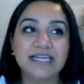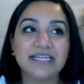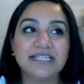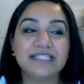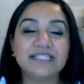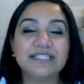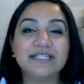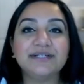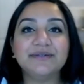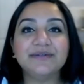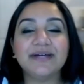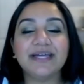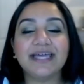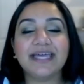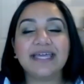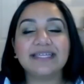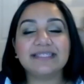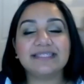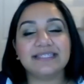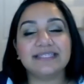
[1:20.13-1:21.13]
So
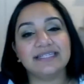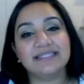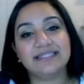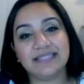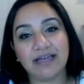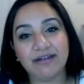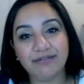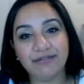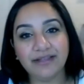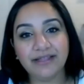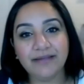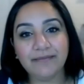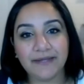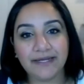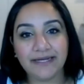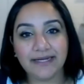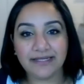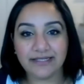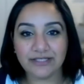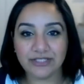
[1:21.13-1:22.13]
it's definitely
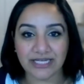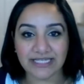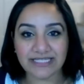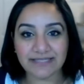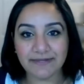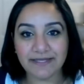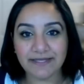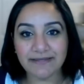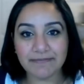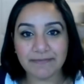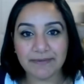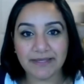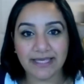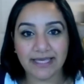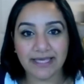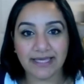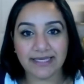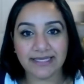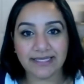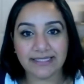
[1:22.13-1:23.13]
been an adjustment
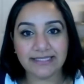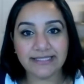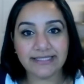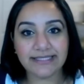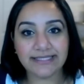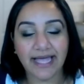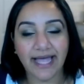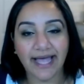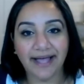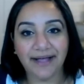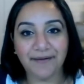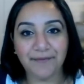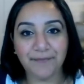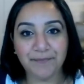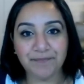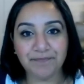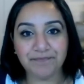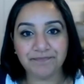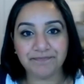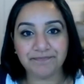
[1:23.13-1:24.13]
because
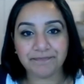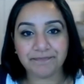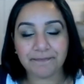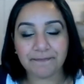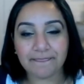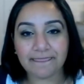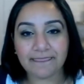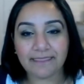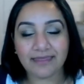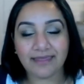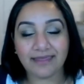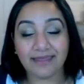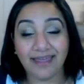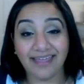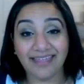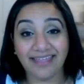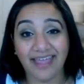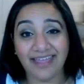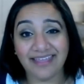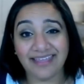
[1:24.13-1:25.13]
I
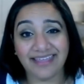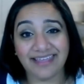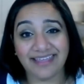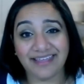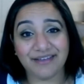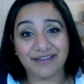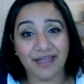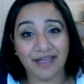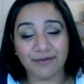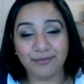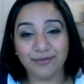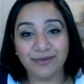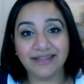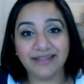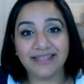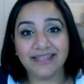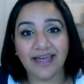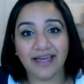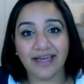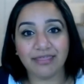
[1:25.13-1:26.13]

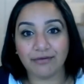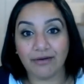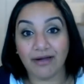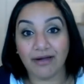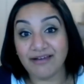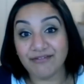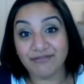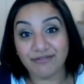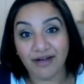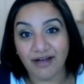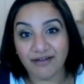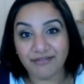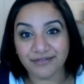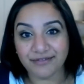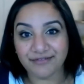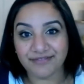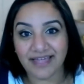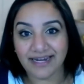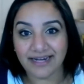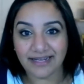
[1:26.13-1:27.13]
thrive off
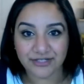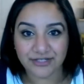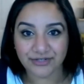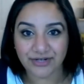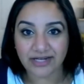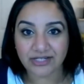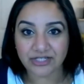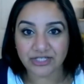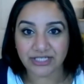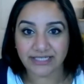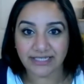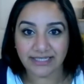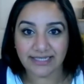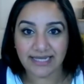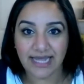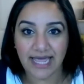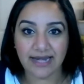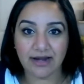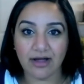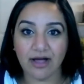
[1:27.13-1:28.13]
of that interaction
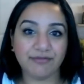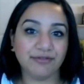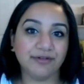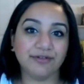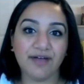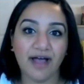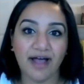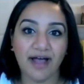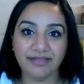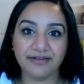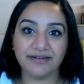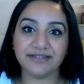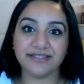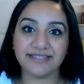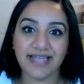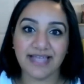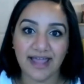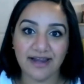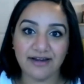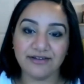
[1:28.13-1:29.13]
and off of others'
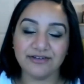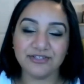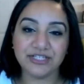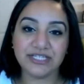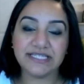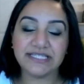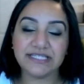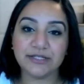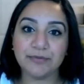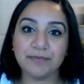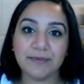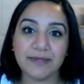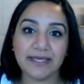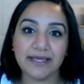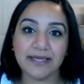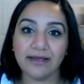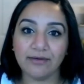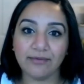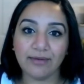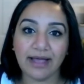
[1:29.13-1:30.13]
energy. So
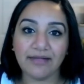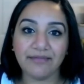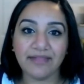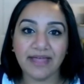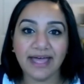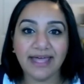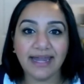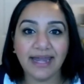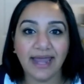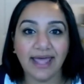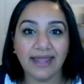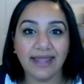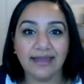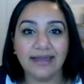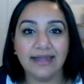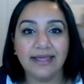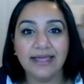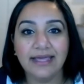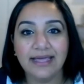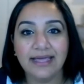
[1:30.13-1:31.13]
being around that
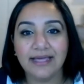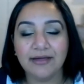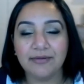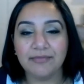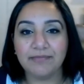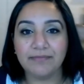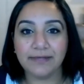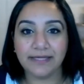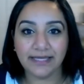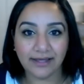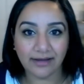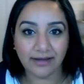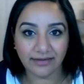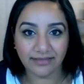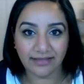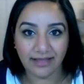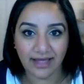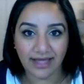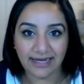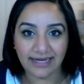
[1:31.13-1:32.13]
and being
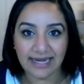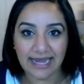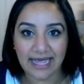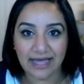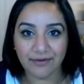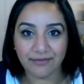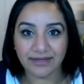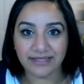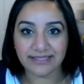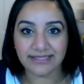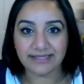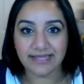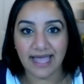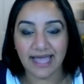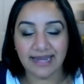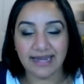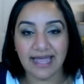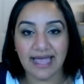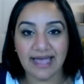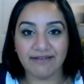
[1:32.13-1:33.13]
online now
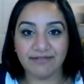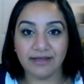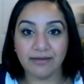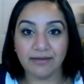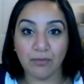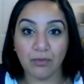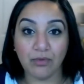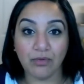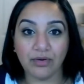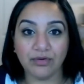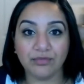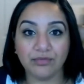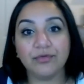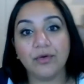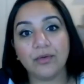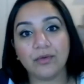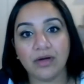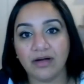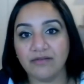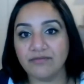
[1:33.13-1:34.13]
and having more
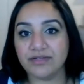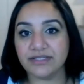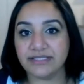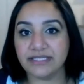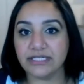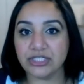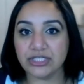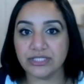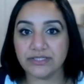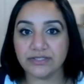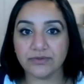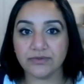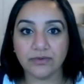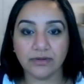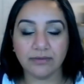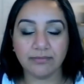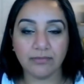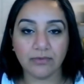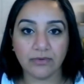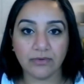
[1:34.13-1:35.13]
phone conversations
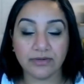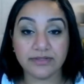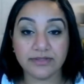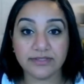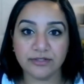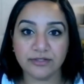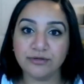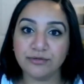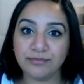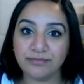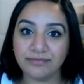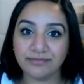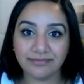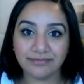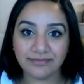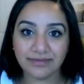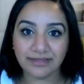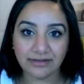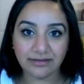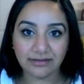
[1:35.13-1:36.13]
or more Zoom
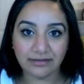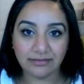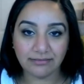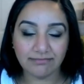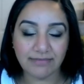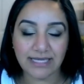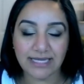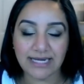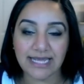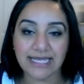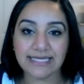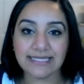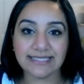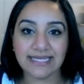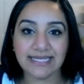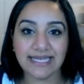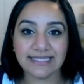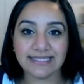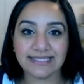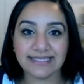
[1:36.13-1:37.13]
meetings,
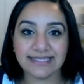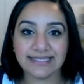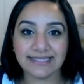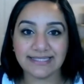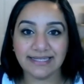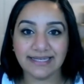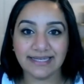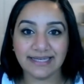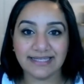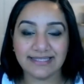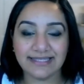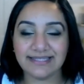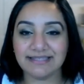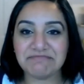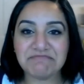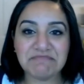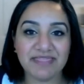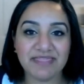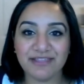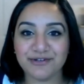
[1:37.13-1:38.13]
it's
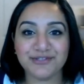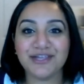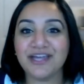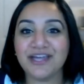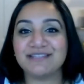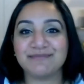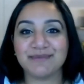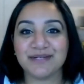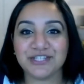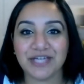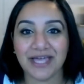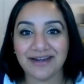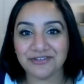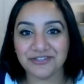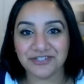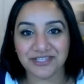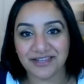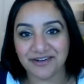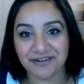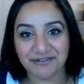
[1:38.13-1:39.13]
there's not as much energy
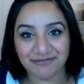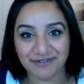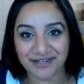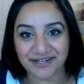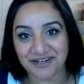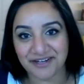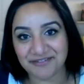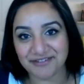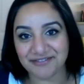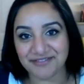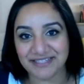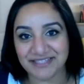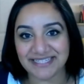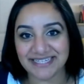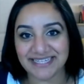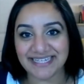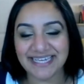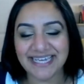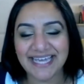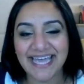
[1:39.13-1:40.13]
there to feed off of and
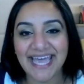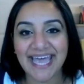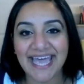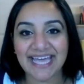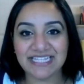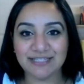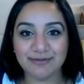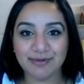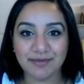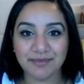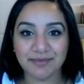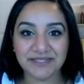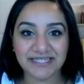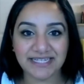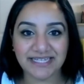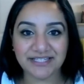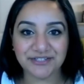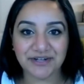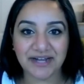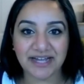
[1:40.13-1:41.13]
to be able to
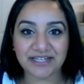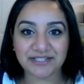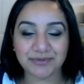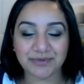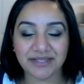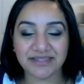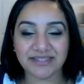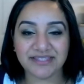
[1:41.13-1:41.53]
interact with.